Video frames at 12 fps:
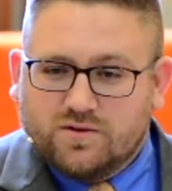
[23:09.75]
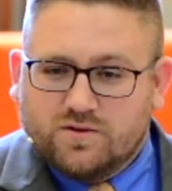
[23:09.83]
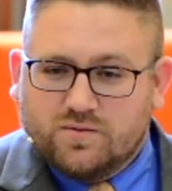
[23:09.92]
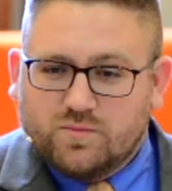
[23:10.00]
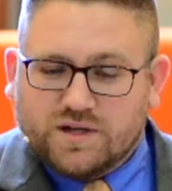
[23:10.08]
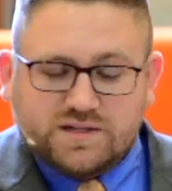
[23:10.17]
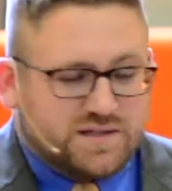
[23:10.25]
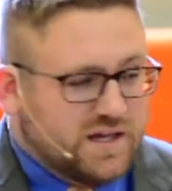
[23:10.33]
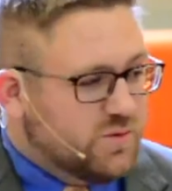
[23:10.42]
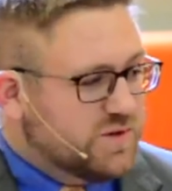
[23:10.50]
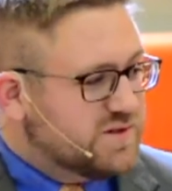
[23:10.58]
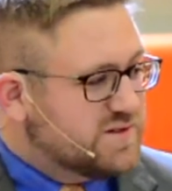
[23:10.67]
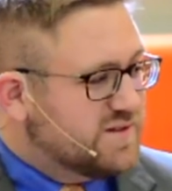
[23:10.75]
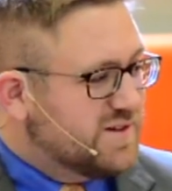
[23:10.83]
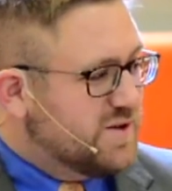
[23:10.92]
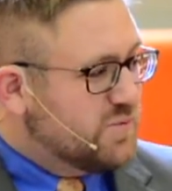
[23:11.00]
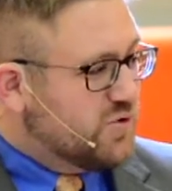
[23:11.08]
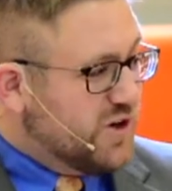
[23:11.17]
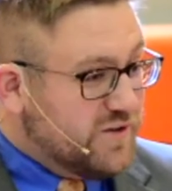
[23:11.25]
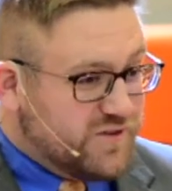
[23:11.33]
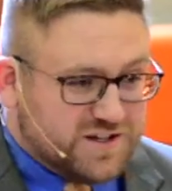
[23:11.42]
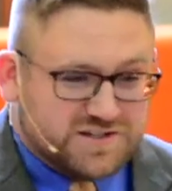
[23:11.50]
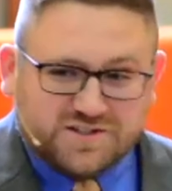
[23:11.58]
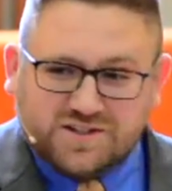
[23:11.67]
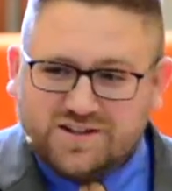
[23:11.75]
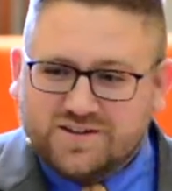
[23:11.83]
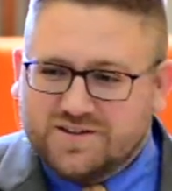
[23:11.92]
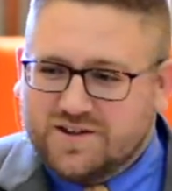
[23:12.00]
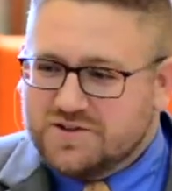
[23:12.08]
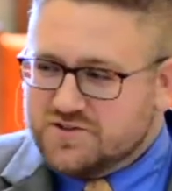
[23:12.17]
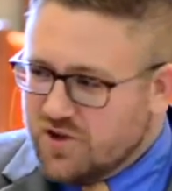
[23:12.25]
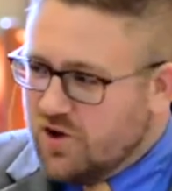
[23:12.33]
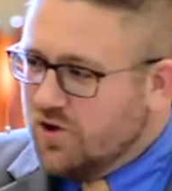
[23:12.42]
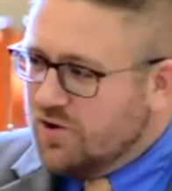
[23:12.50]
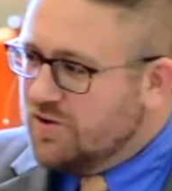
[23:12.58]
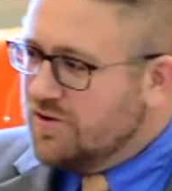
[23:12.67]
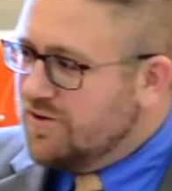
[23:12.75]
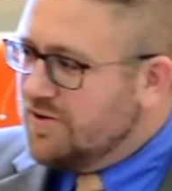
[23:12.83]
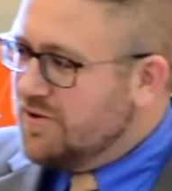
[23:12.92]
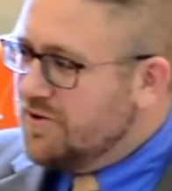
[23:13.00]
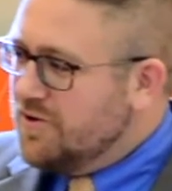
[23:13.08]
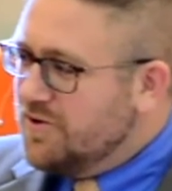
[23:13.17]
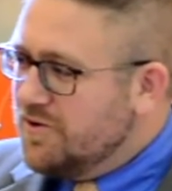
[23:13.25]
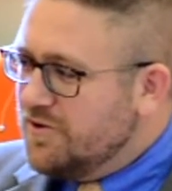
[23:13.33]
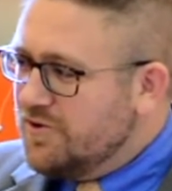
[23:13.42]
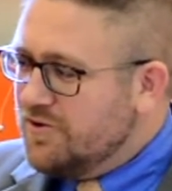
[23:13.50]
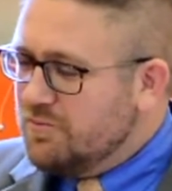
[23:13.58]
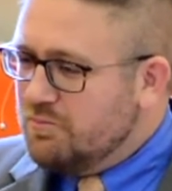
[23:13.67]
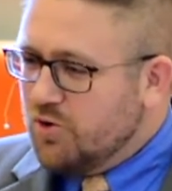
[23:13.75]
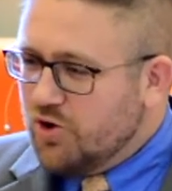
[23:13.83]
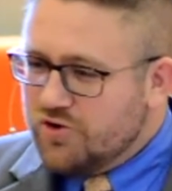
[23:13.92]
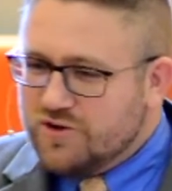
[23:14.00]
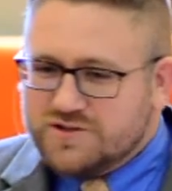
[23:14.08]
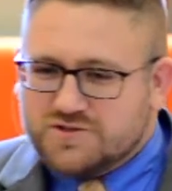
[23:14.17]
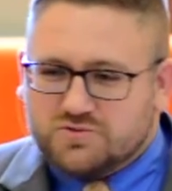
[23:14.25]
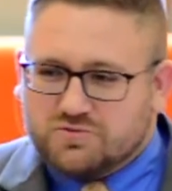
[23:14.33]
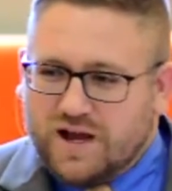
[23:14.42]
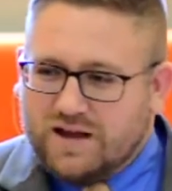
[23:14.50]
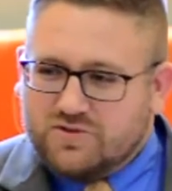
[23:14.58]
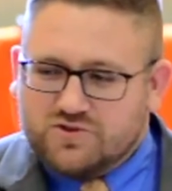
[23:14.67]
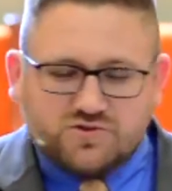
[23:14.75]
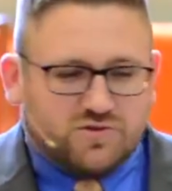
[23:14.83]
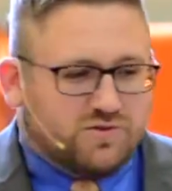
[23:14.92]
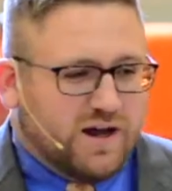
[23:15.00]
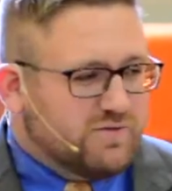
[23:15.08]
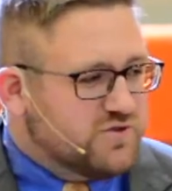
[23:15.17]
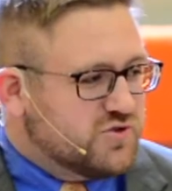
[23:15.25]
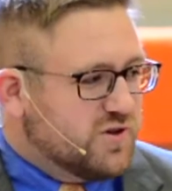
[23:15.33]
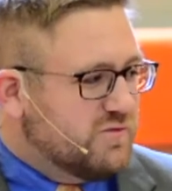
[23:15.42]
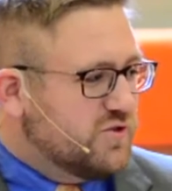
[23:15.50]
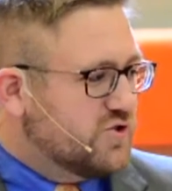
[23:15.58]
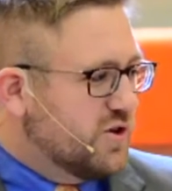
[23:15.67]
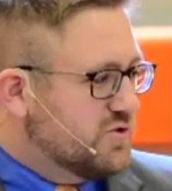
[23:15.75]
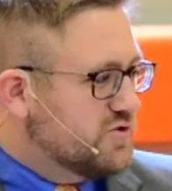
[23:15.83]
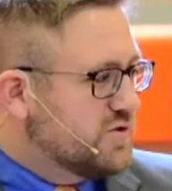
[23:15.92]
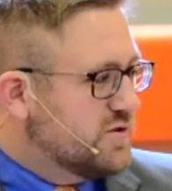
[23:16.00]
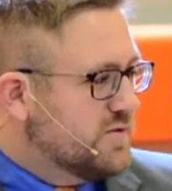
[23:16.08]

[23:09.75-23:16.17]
Because he was previously Saul, murderous ravager of the church.